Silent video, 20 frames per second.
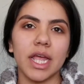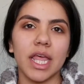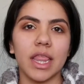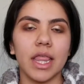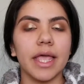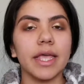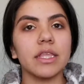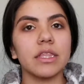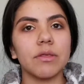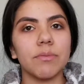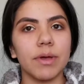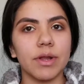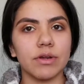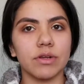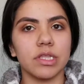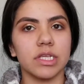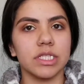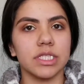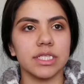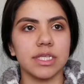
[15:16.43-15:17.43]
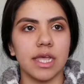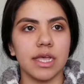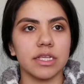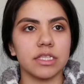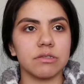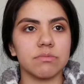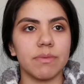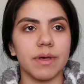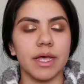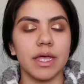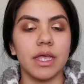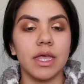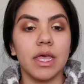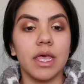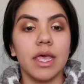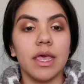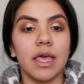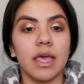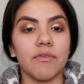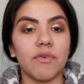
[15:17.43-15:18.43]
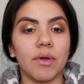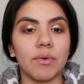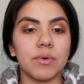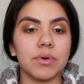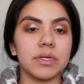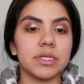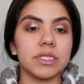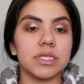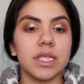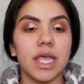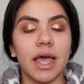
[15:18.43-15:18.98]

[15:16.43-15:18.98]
I like the Better Than Sex, but if I were to